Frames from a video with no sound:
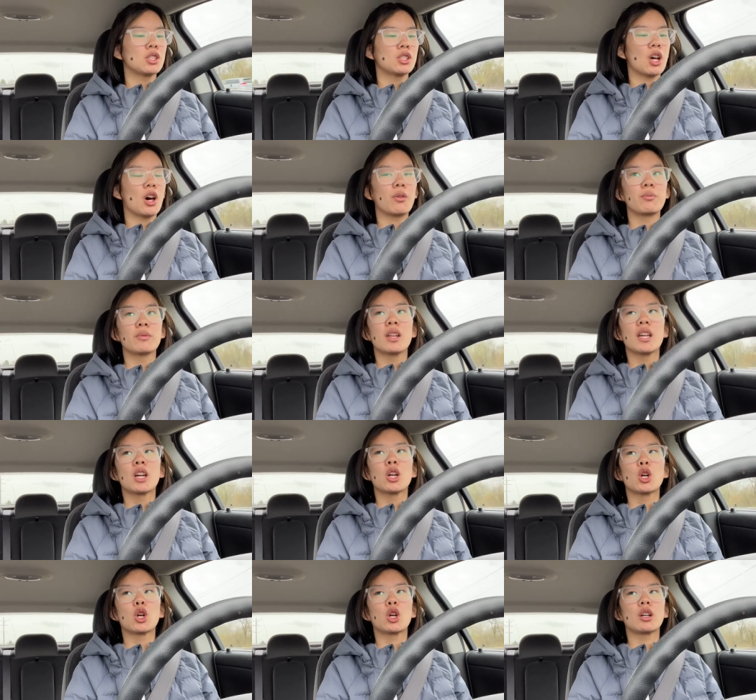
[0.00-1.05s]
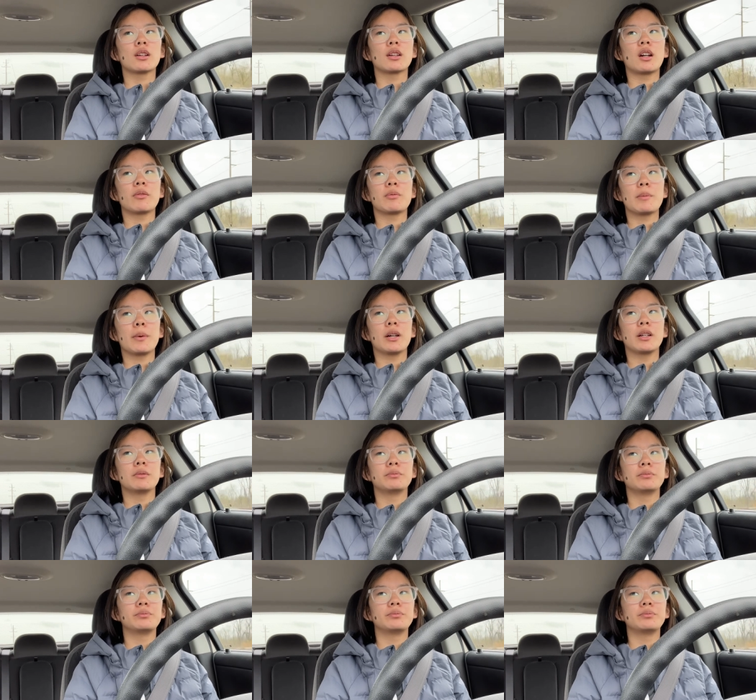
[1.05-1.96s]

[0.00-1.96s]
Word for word: So, girl, get off your butt.